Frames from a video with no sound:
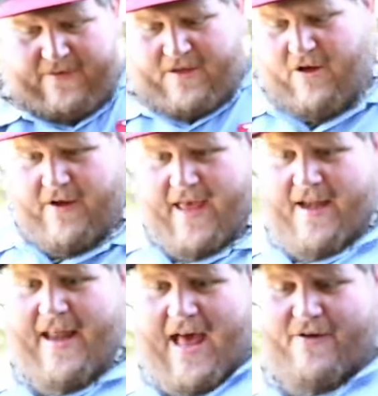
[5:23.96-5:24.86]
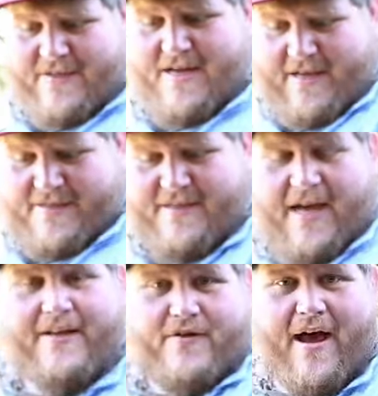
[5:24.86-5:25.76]
Oh yeah, now it's nice and
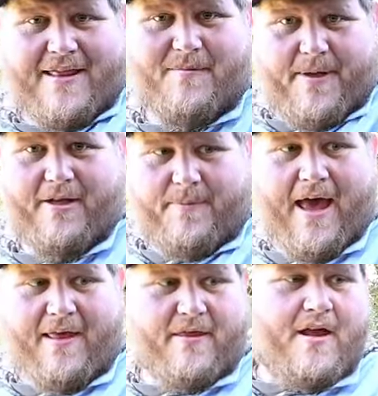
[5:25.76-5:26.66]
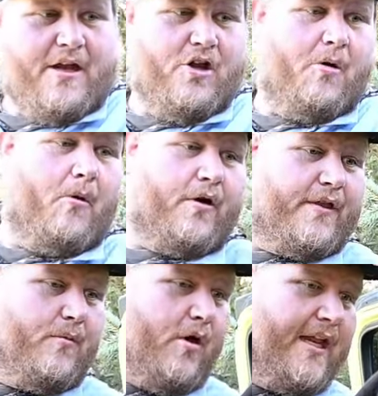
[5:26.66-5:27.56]
tight. So at the belt path, no more
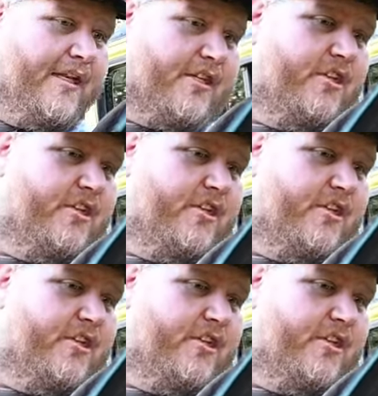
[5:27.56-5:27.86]
than one inch.